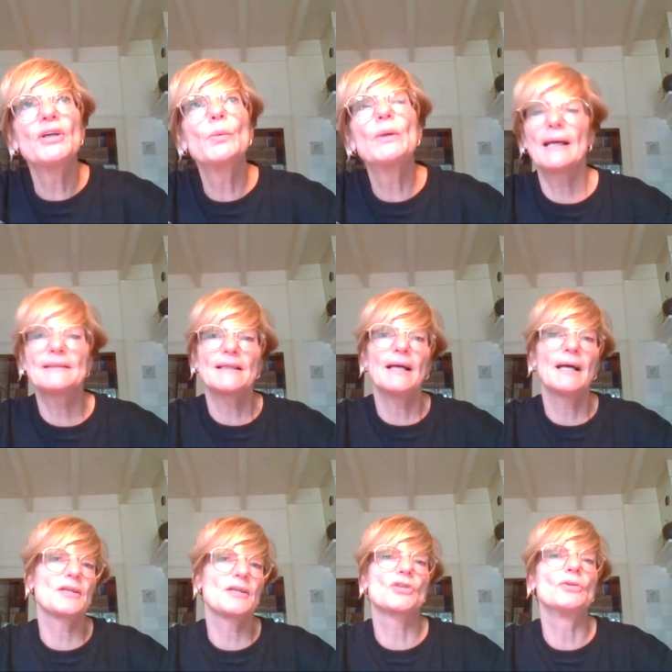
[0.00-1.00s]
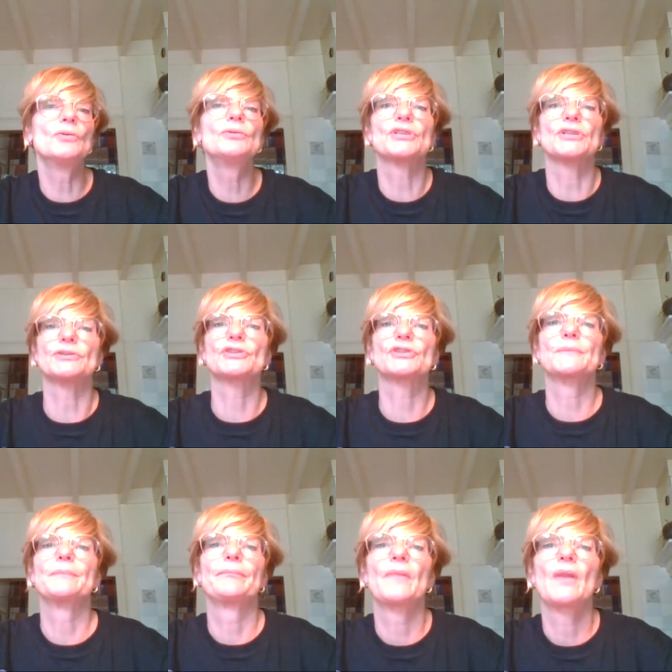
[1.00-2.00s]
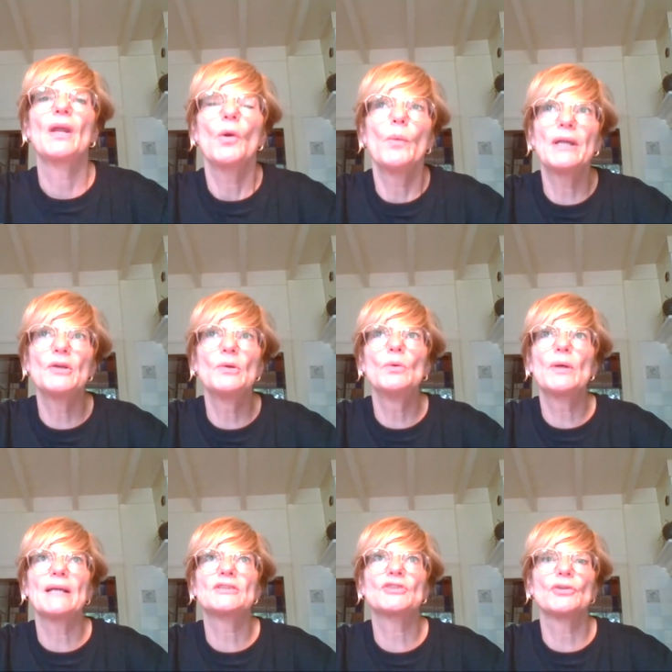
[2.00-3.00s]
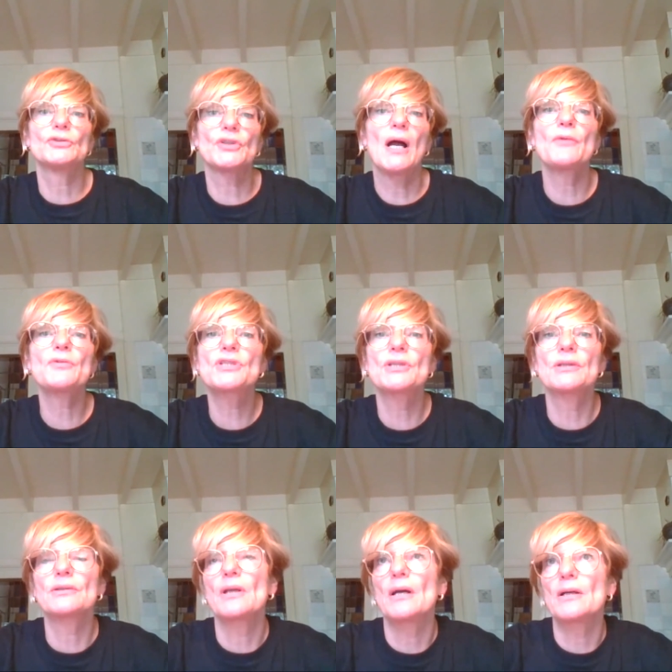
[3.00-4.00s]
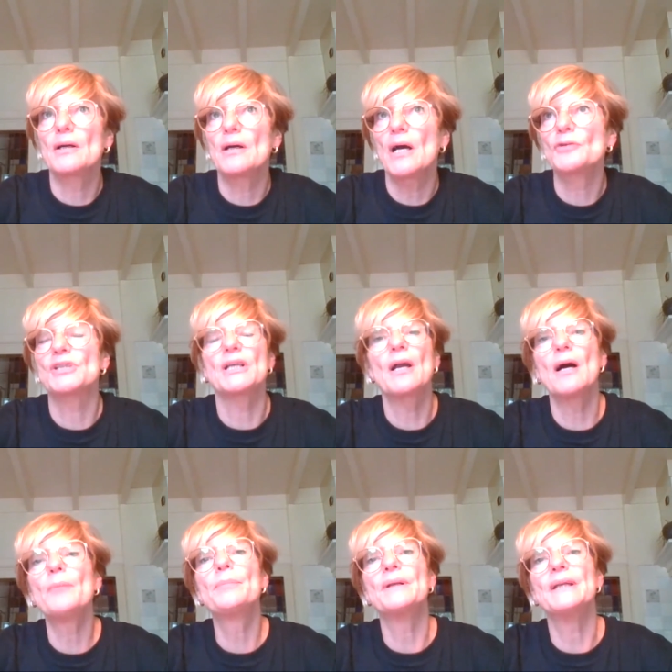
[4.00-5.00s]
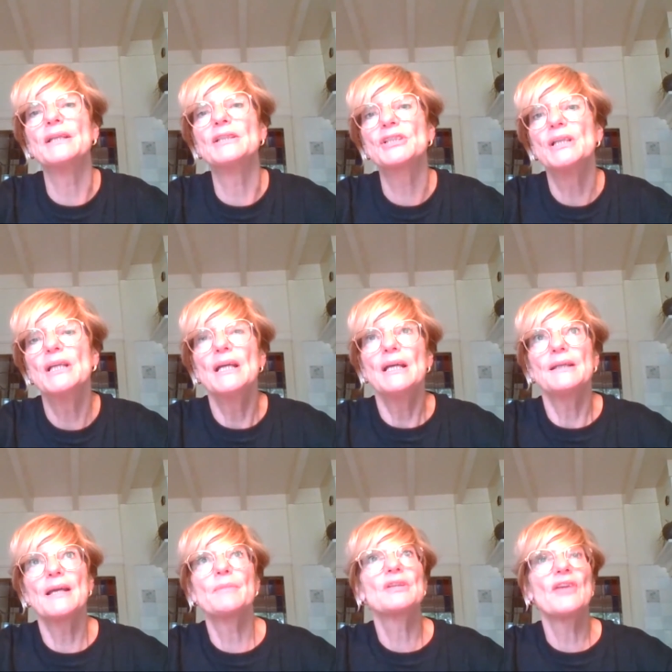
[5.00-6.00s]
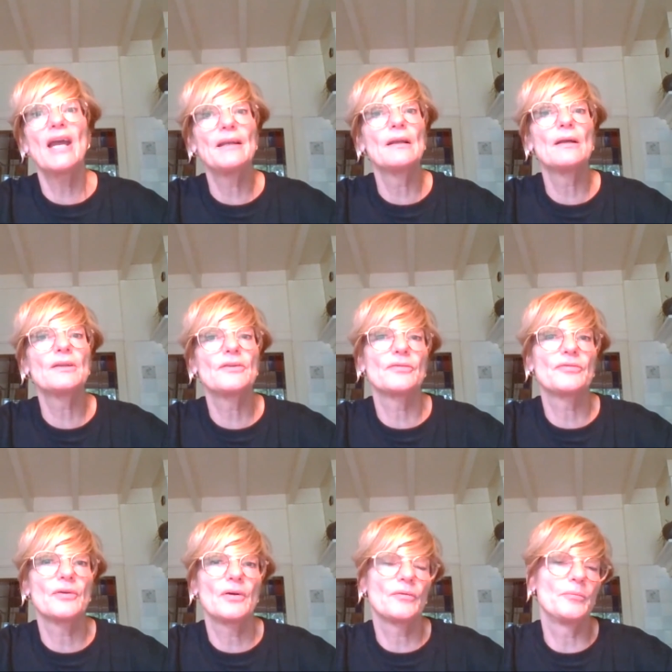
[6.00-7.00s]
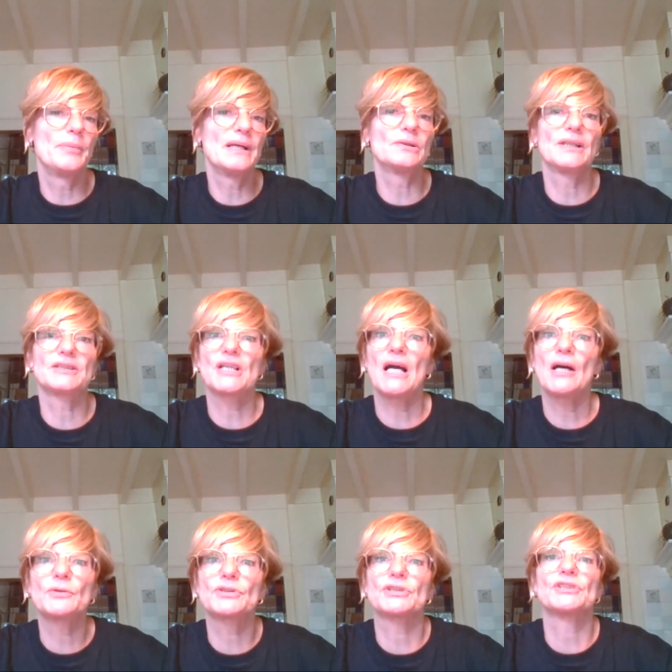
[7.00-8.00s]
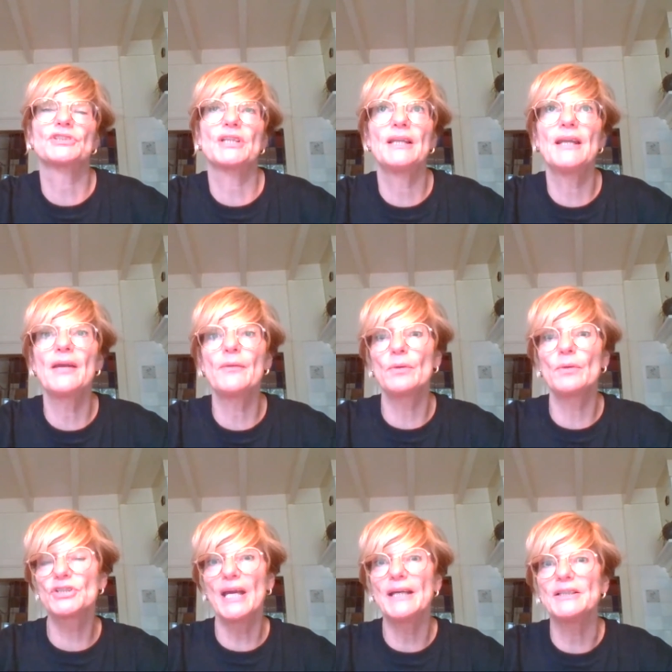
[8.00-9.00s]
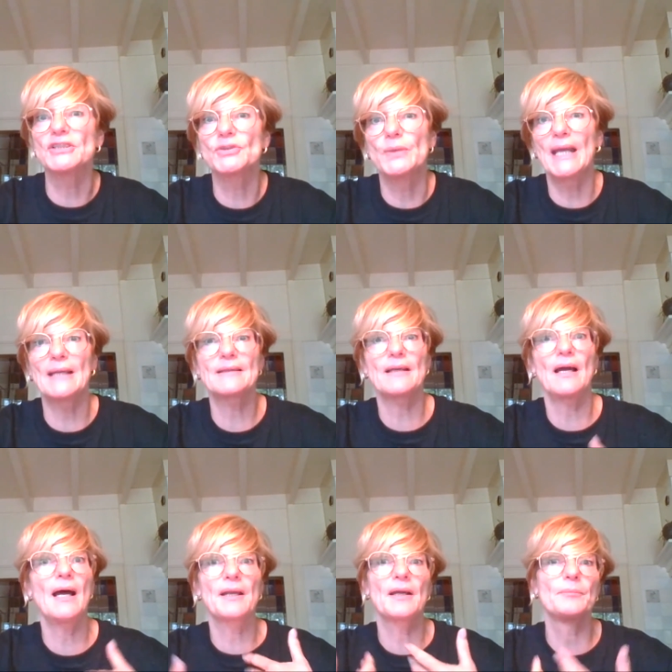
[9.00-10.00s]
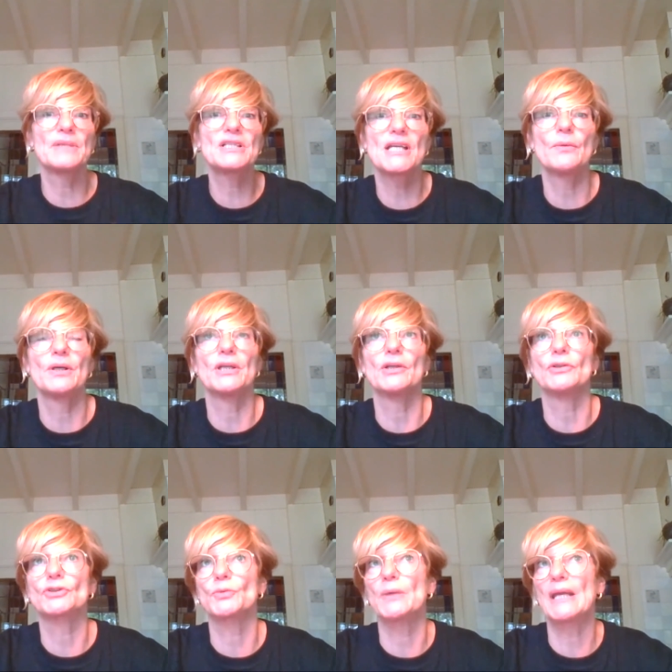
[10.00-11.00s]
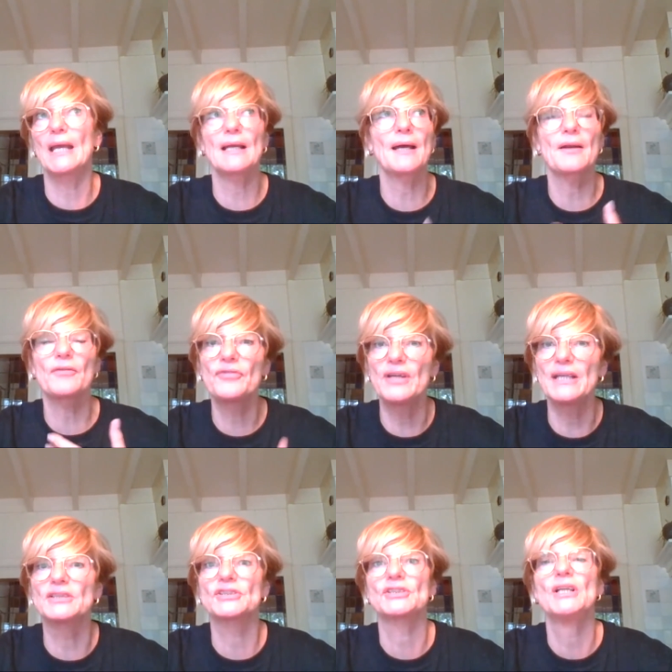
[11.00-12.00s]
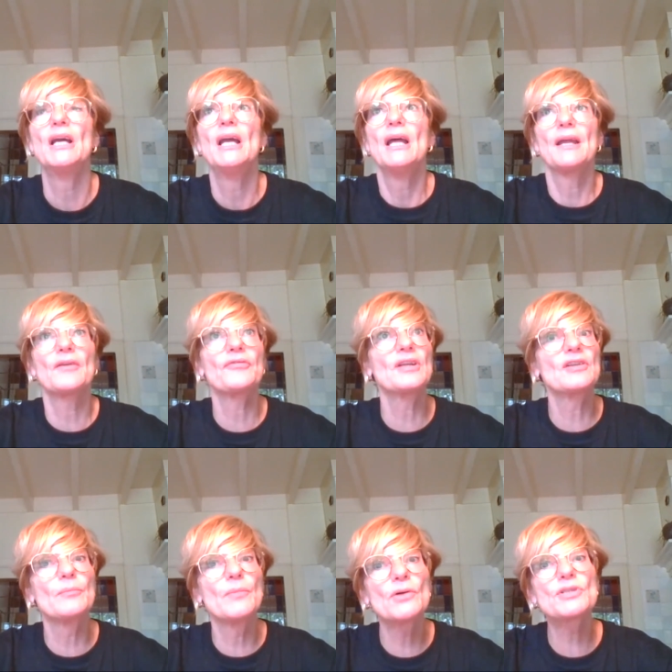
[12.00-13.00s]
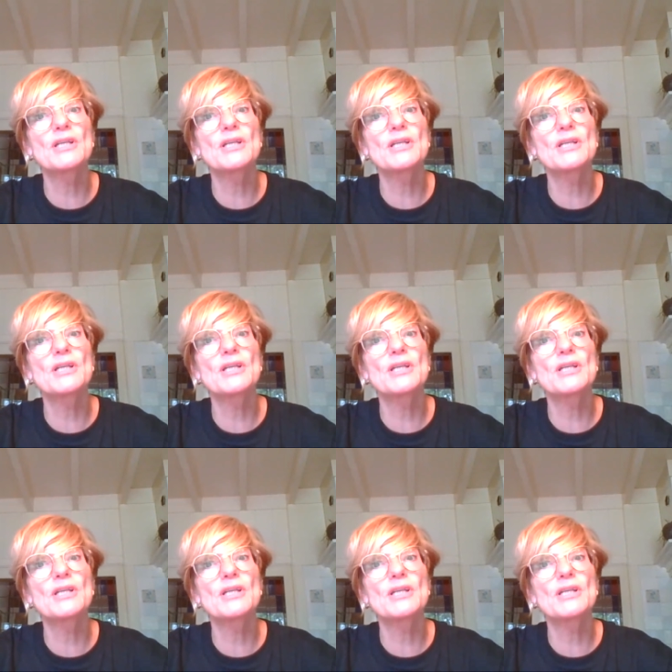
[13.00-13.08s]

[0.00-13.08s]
we get other solutions. When you look at social housing companies, they maintain a lot of buildings, houses, and they will change. We get other materials, we get other things. And I think the most